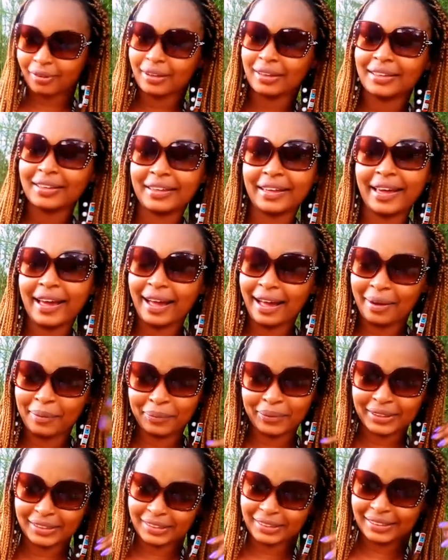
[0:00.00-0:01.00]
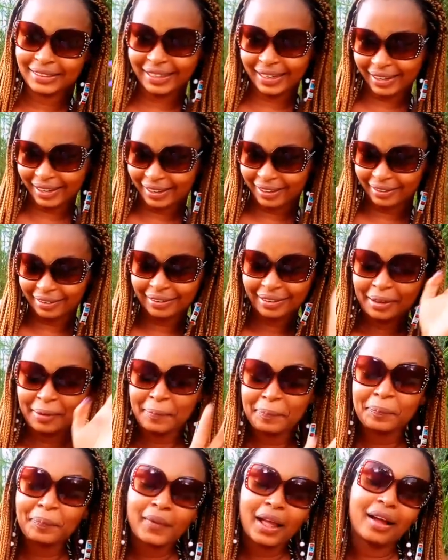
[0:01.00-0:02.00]
Here a week day.
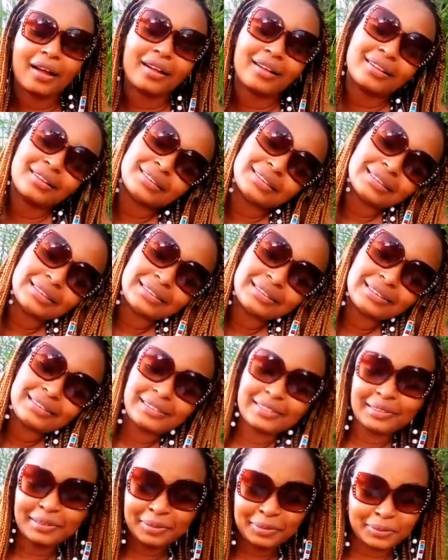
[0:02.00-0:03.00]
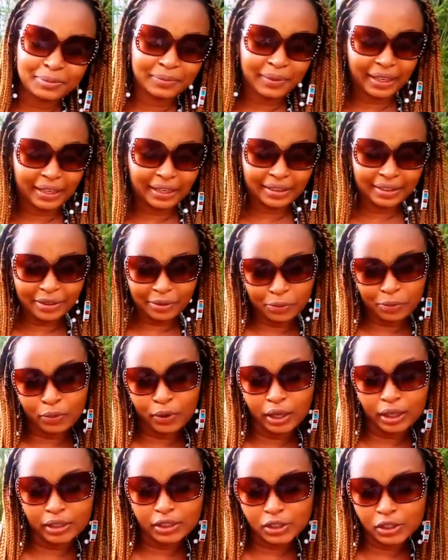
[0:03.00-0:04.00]
Oh, another
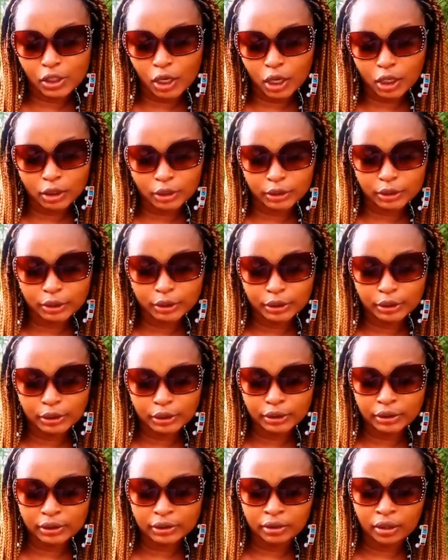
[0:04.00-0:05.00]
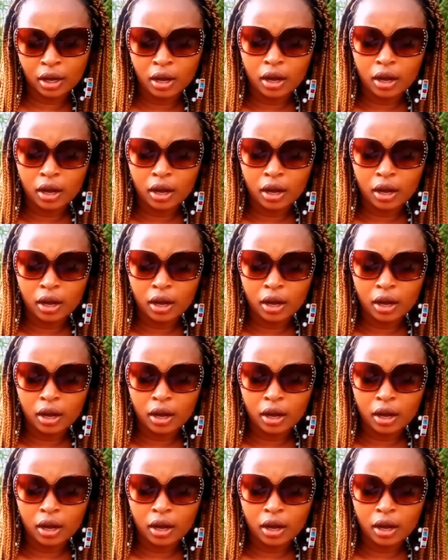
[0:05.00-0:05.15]
question.